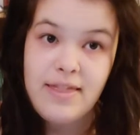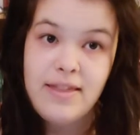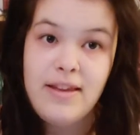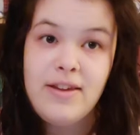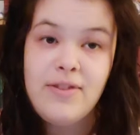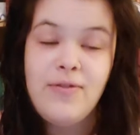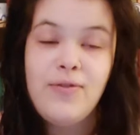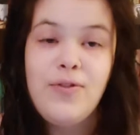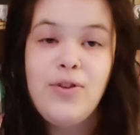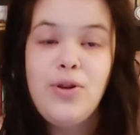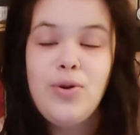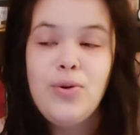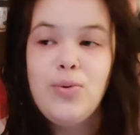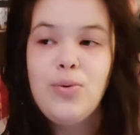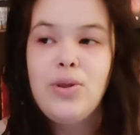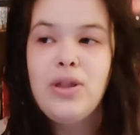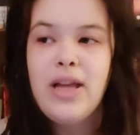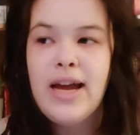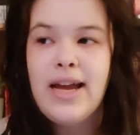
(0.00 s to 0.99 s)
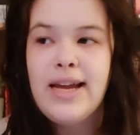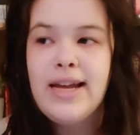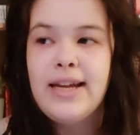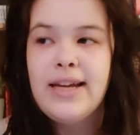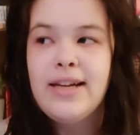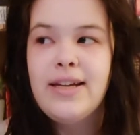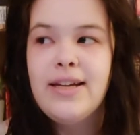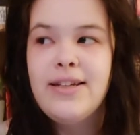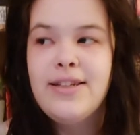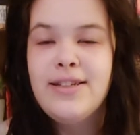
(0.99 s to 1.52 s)
If you
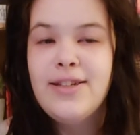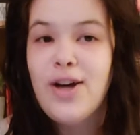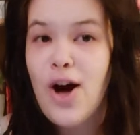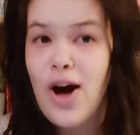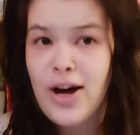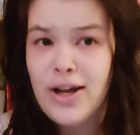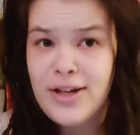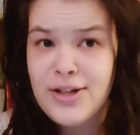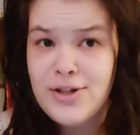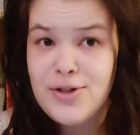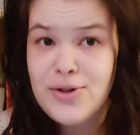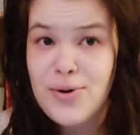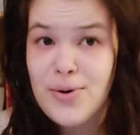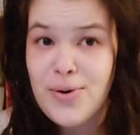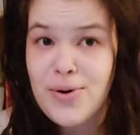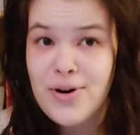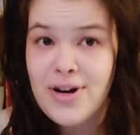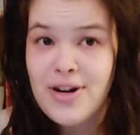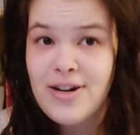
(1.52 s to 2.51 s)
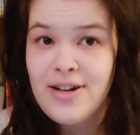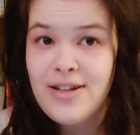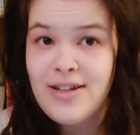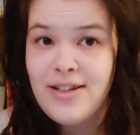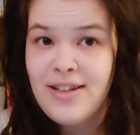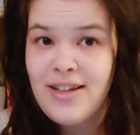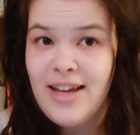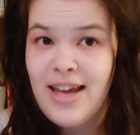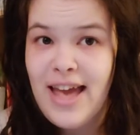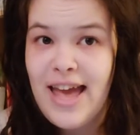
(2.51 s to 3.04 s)
like cottagecore
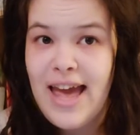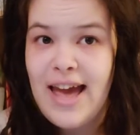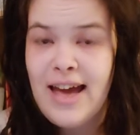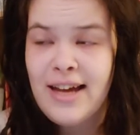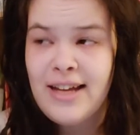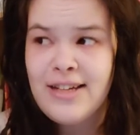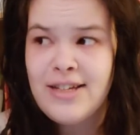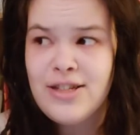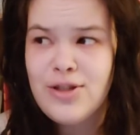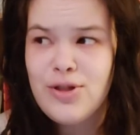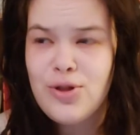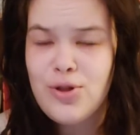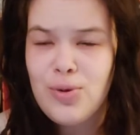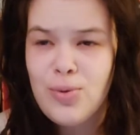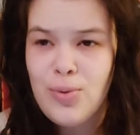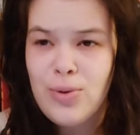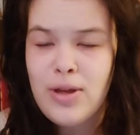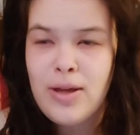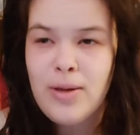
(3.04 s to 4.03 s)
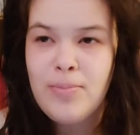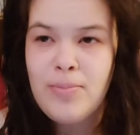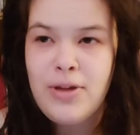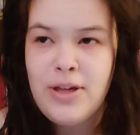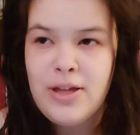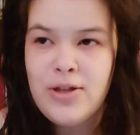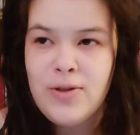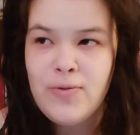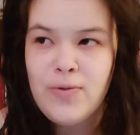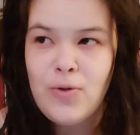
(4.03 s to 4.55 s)
and soothing,
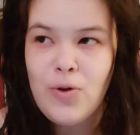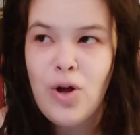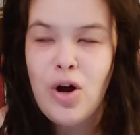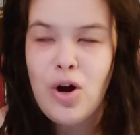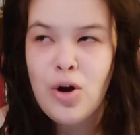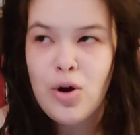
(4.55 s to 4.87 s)
peaceful,